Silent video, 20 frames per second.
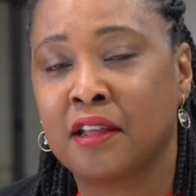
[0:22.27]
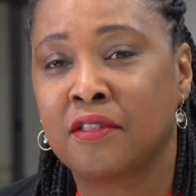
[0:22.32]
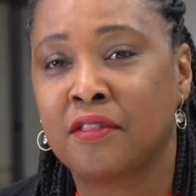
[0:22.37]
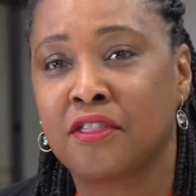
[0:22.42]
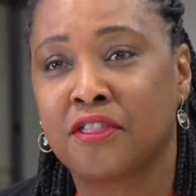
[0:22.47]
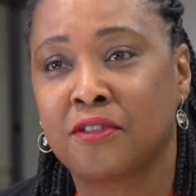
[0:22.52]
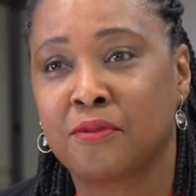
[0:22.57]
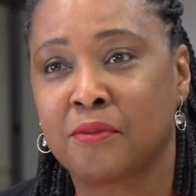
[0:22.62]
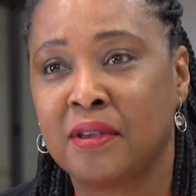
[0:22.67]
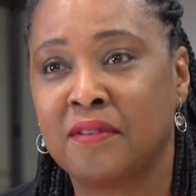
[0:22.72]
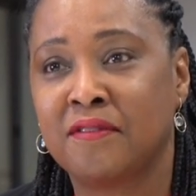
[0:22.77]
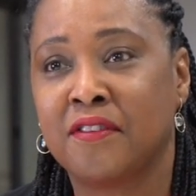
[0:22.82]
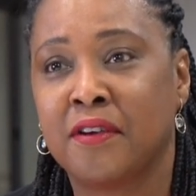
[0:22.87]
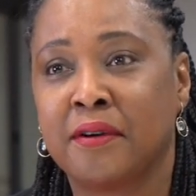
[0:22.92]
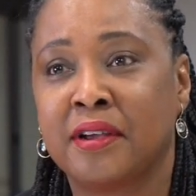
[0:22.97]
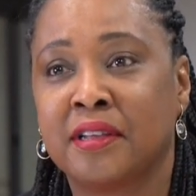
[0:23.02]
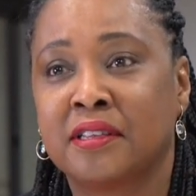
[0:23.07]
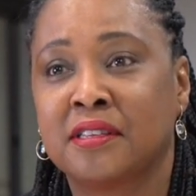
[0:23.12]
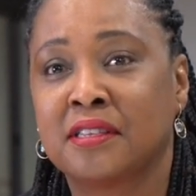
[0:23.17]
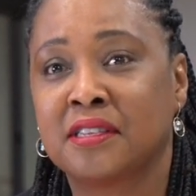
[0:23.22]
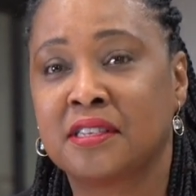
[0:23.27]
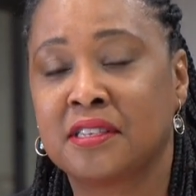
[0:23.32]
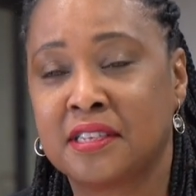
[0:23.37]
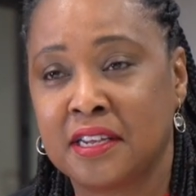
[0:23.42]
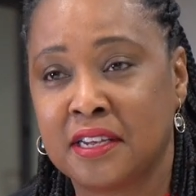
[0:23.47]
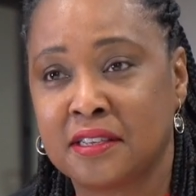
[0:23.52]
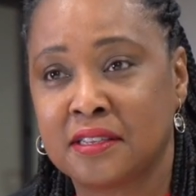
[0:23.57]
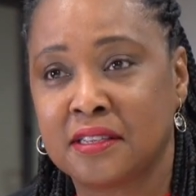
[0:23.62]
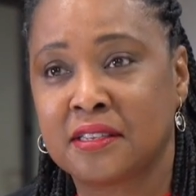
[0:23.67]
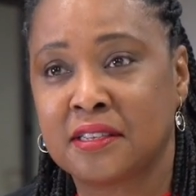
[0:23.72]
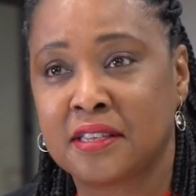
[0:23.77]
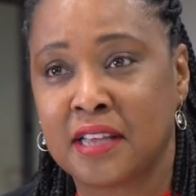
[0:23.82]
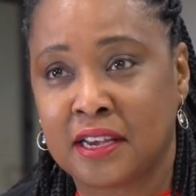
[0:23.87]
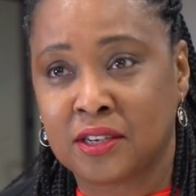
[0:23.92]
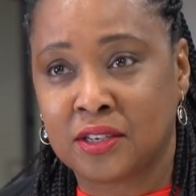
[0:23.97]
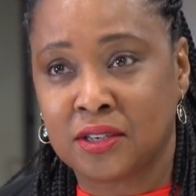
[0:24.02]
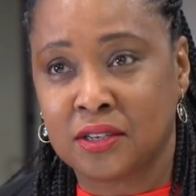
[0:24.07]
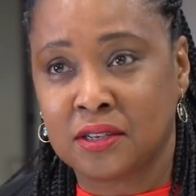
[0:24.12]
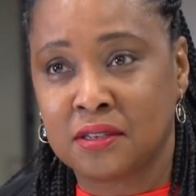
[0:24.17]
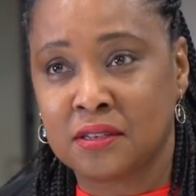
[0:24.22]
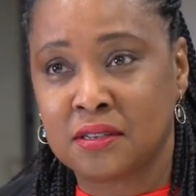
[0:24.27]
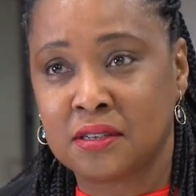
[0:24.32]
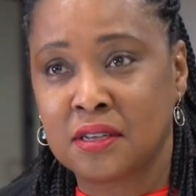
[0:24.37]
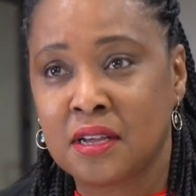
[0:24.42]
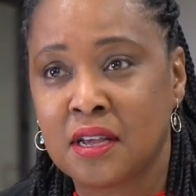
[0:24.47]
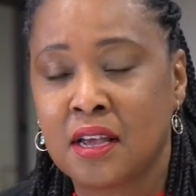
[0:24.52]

in three very distinct sections.